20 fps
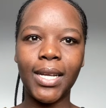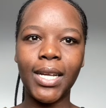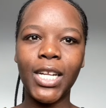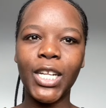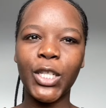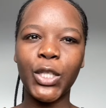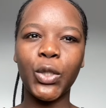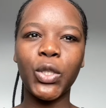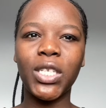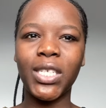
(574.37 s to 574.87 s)

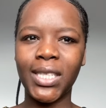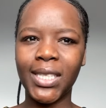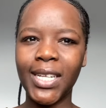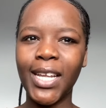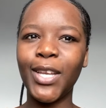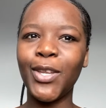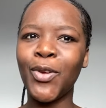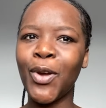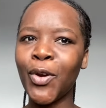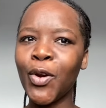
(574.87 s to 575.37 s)
So she
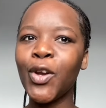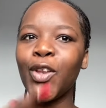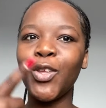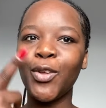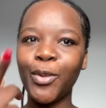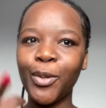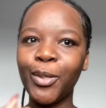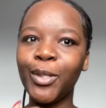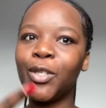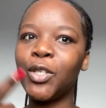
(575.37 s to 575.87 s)
said, you're not
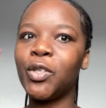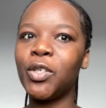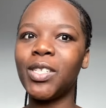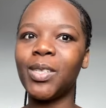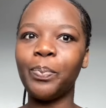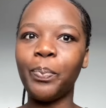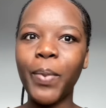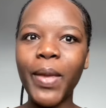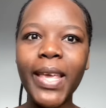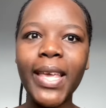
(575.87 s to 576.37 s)
used to
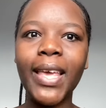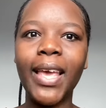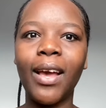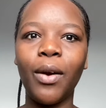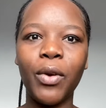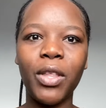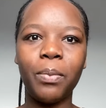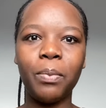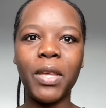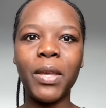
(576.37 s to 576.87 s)
speaking
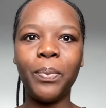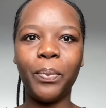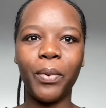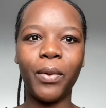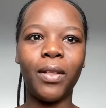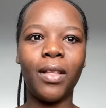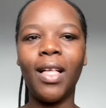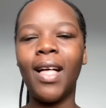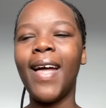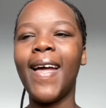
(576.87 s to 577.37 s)
with
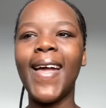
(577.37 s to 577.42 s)
people.